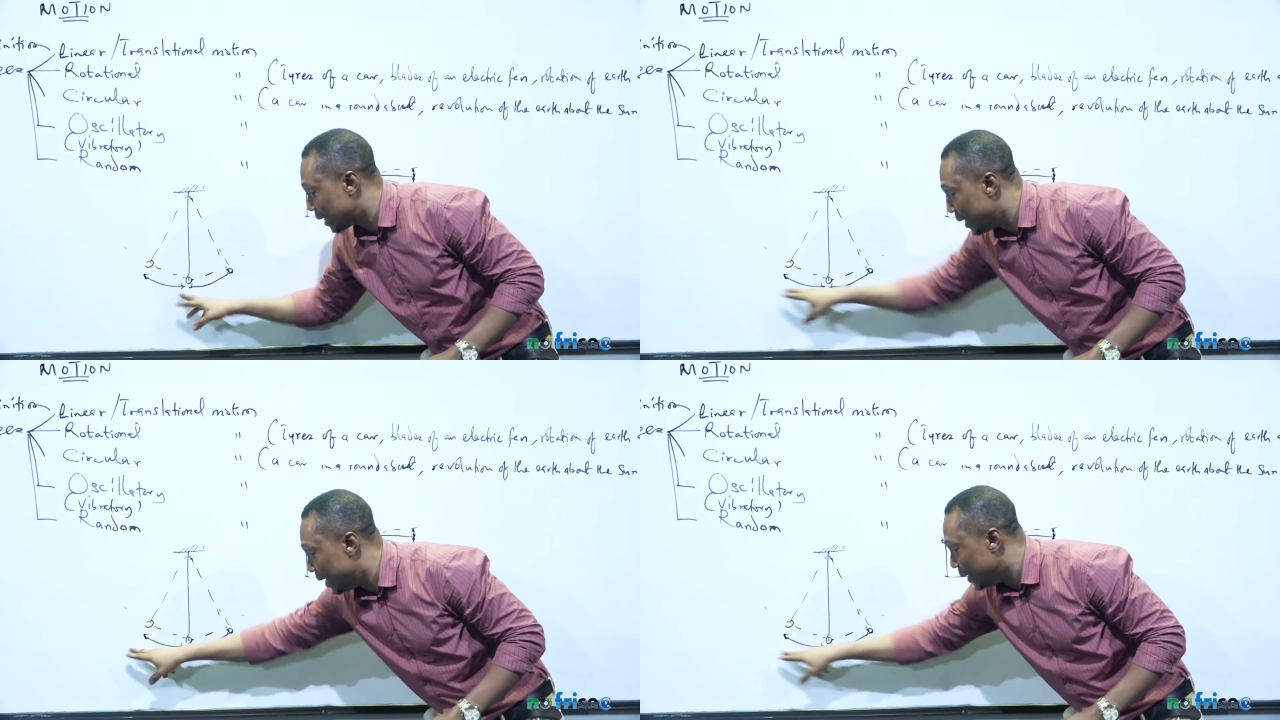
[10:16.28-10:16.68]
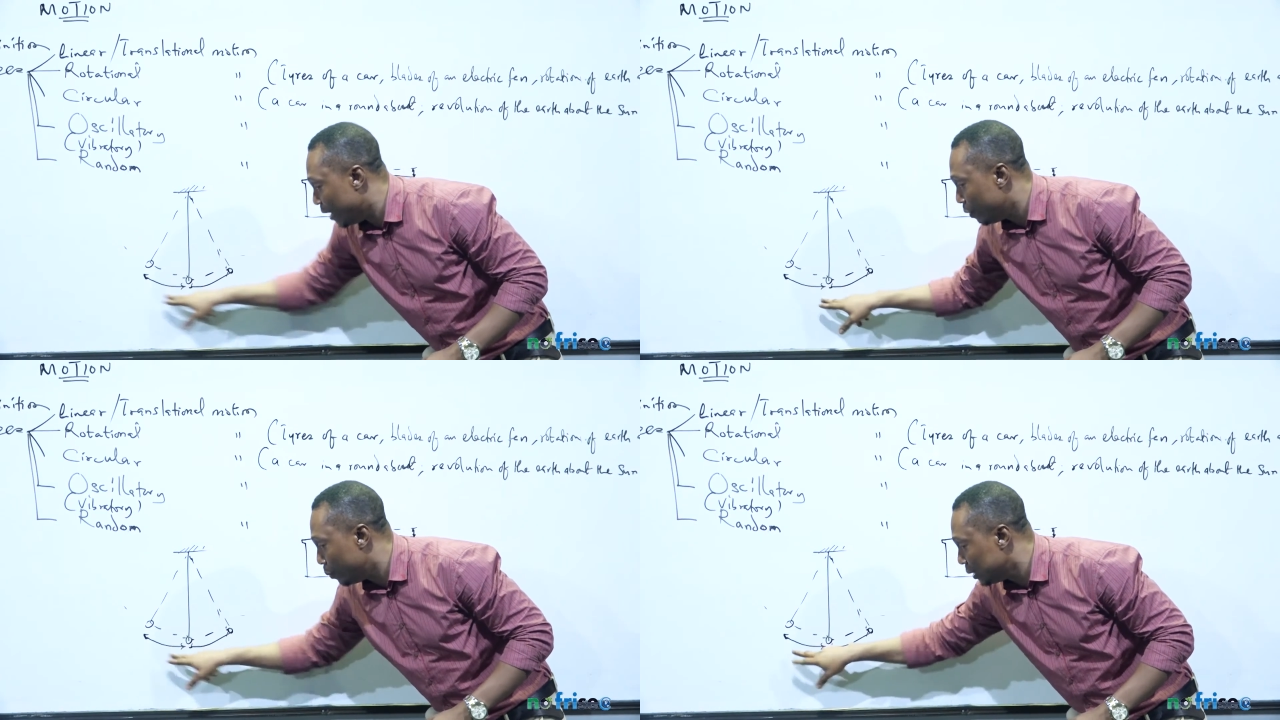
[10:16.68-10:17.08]
clearly.
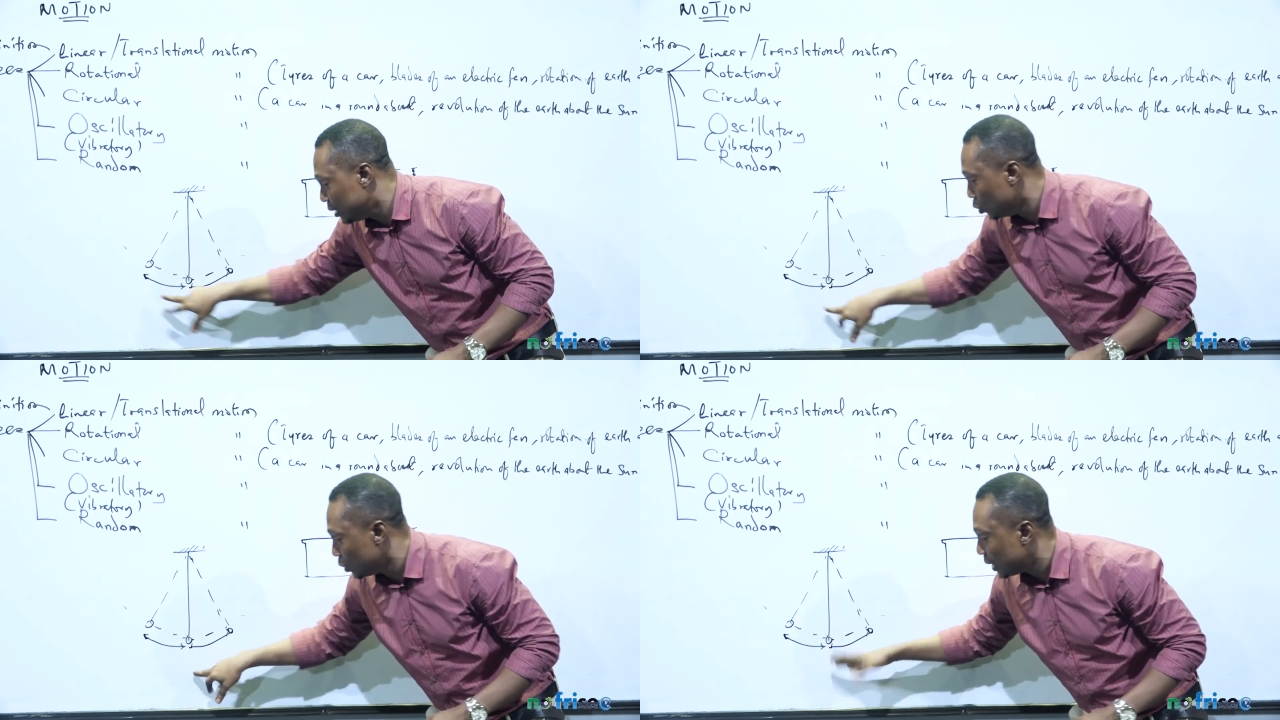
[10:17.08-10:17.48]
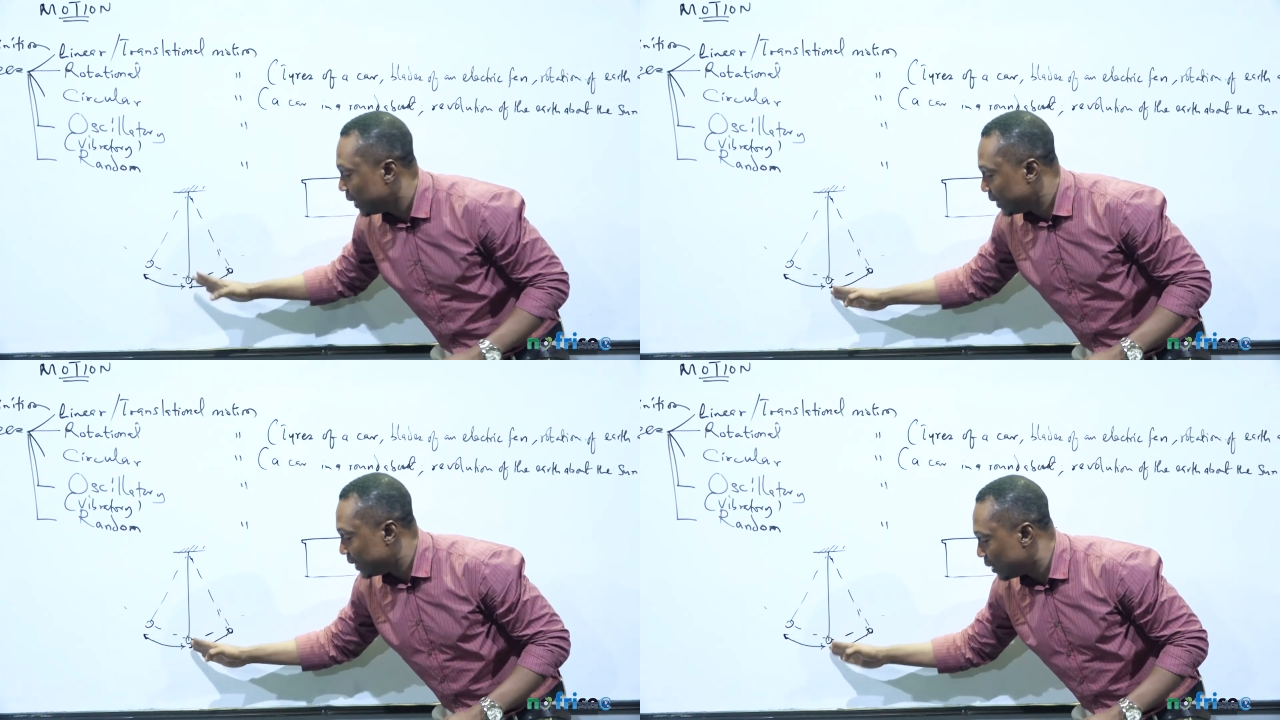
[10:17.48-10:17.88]
Everybody
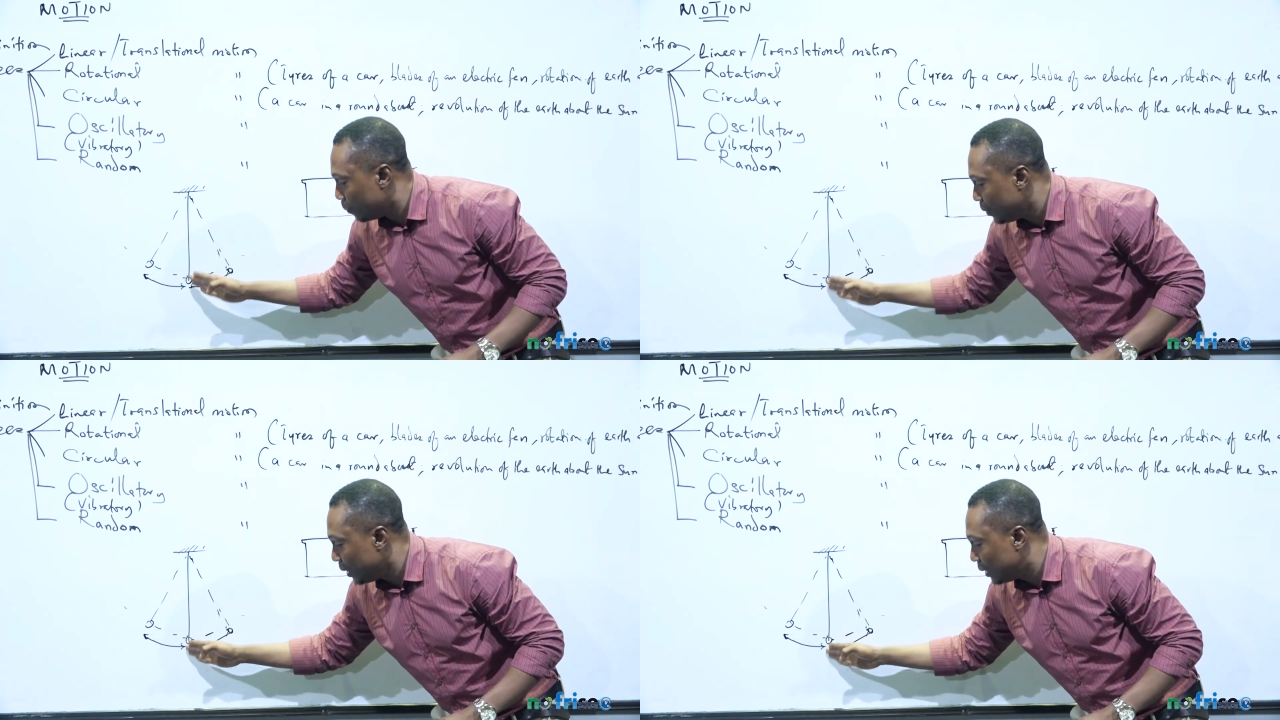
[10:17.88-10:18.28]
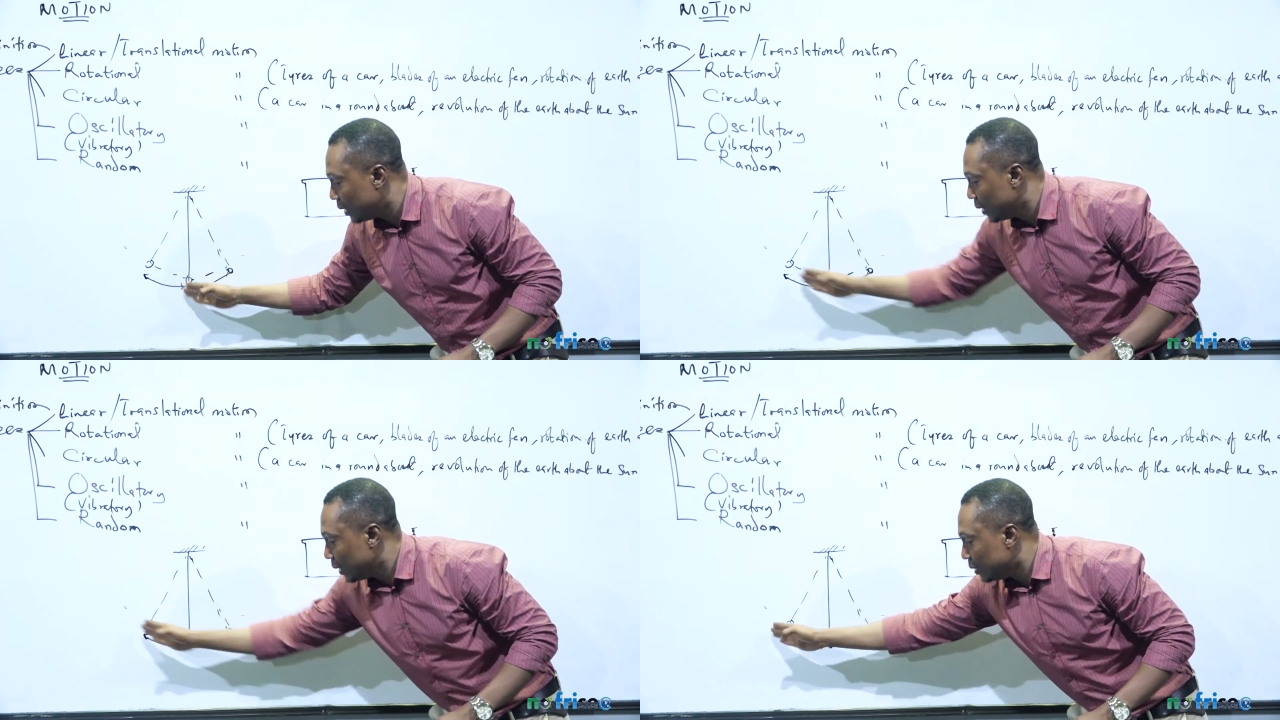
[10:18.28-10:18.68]
knows there's a big
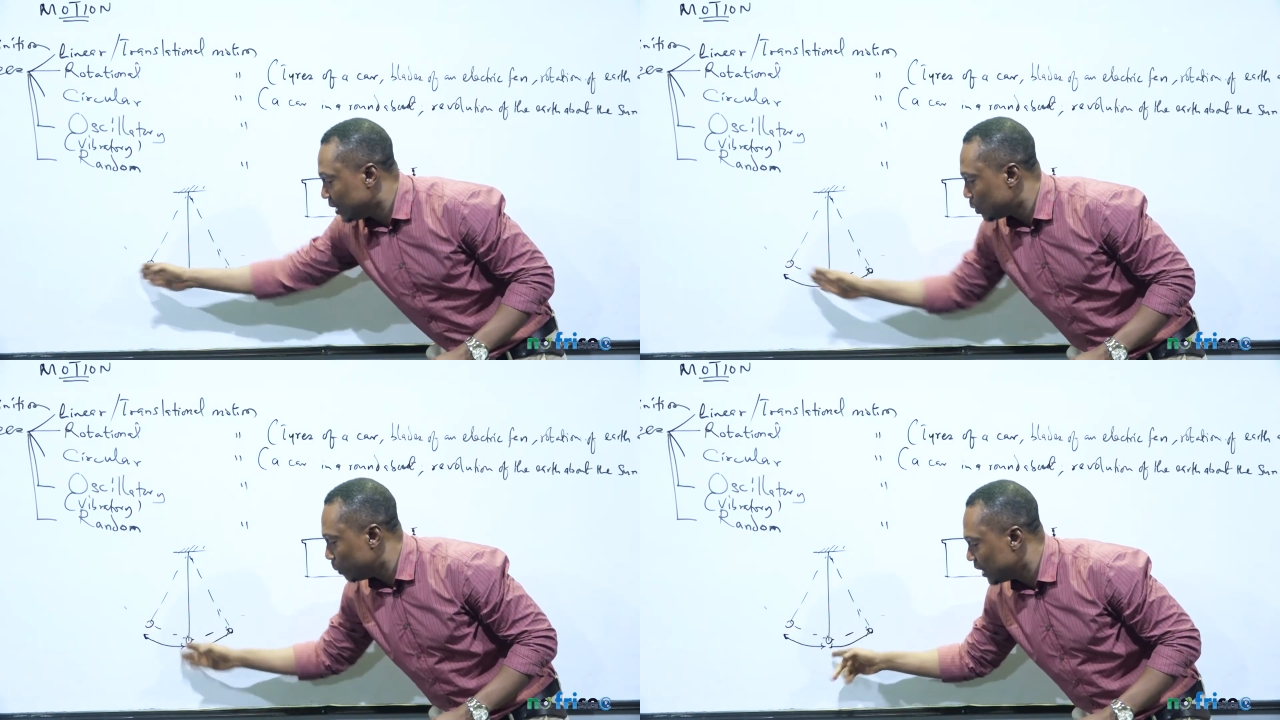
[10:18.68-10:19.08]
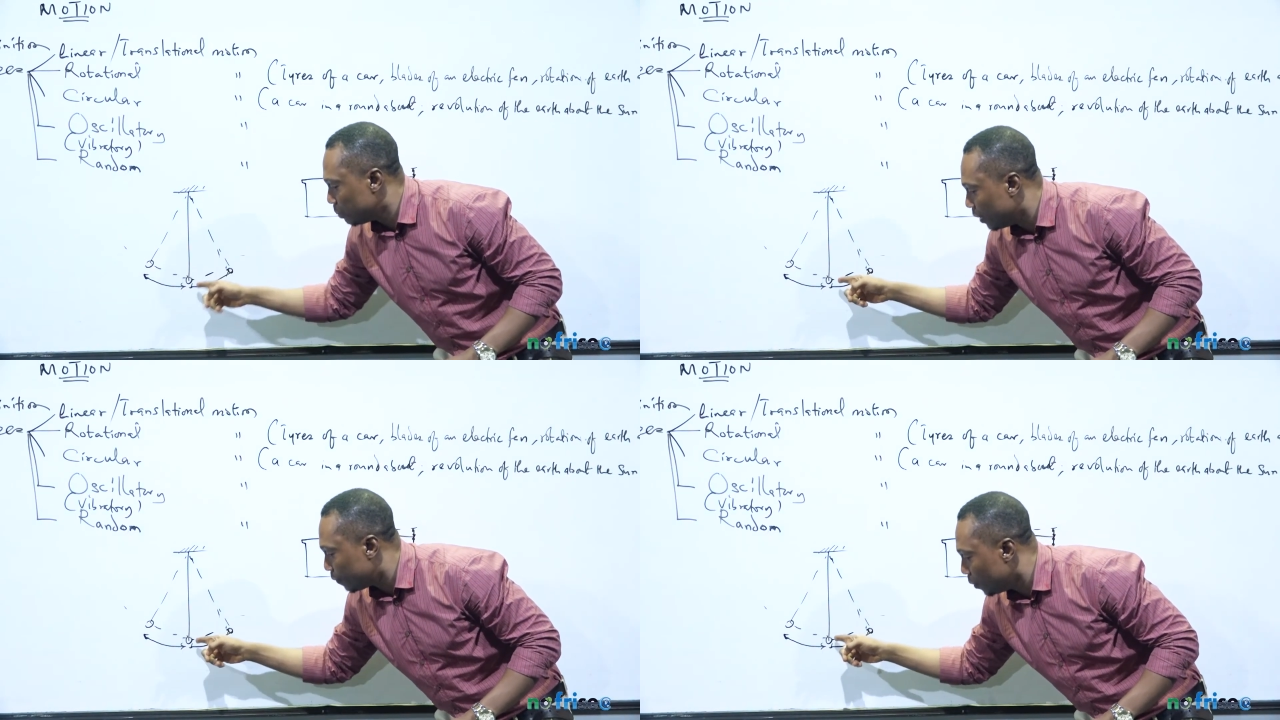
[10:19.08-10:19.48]

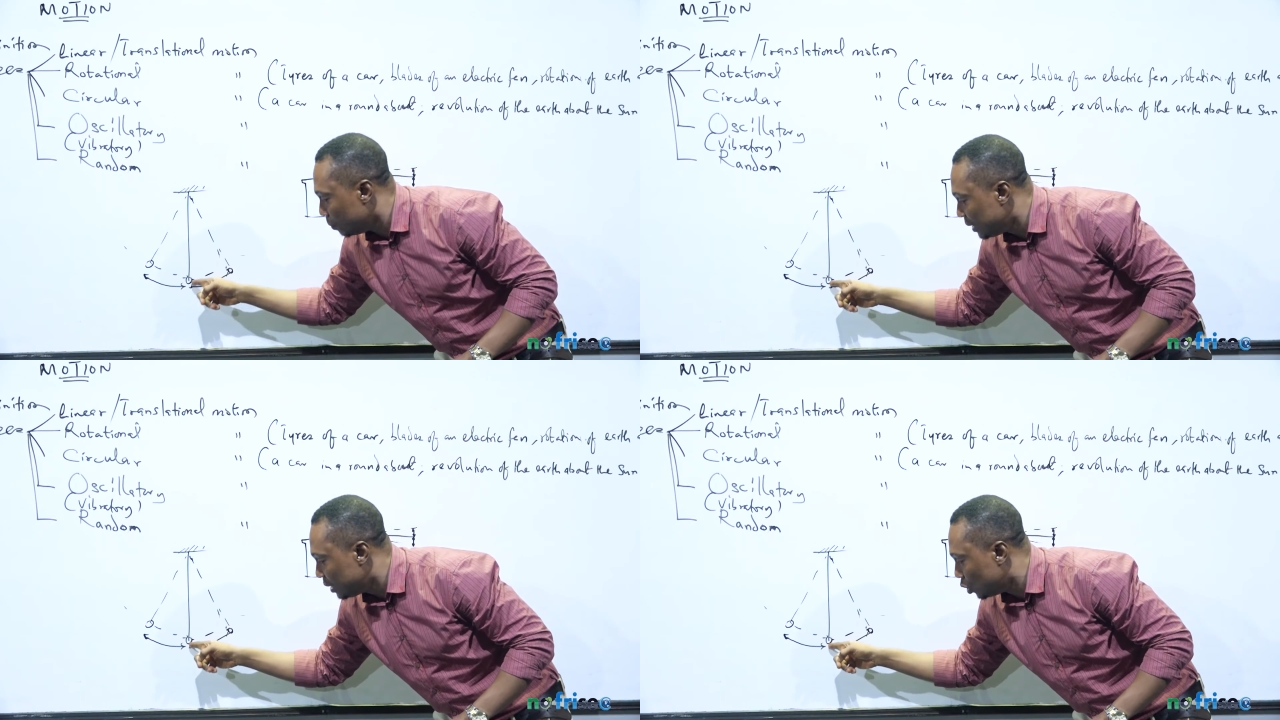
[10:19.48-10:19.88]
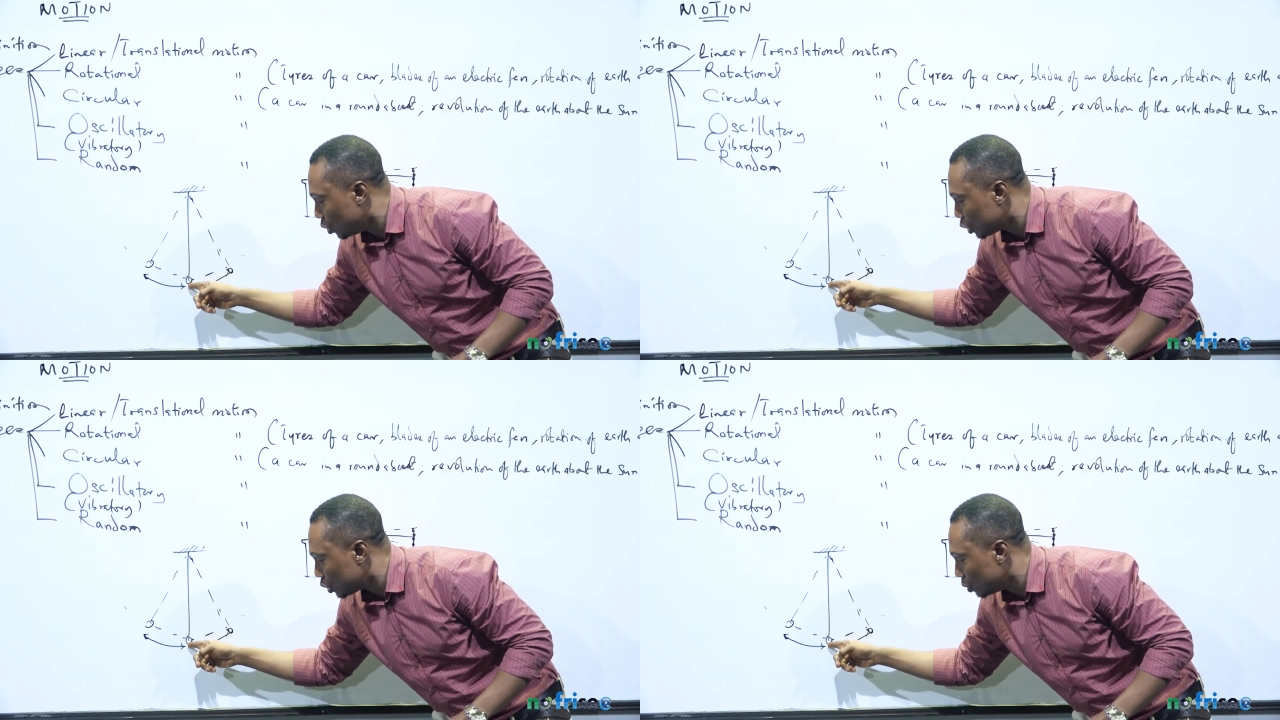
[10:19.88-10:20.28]
displacement from this
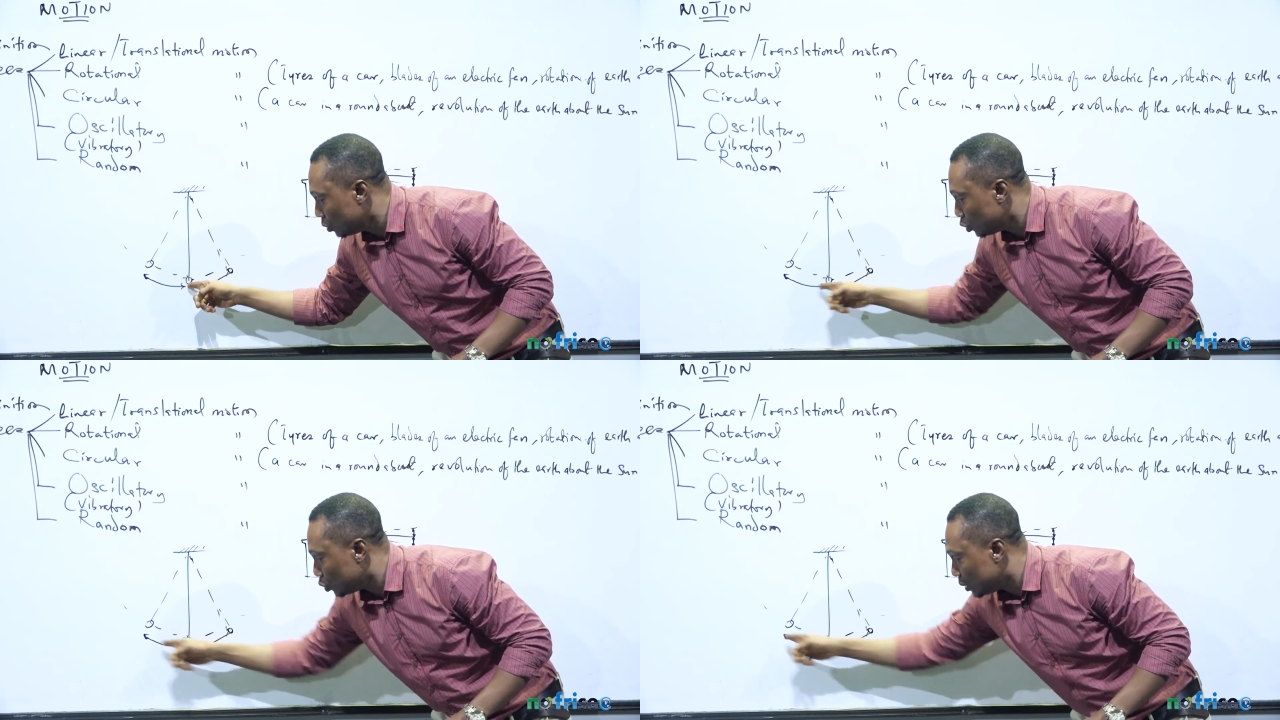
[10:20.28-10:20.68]
junction to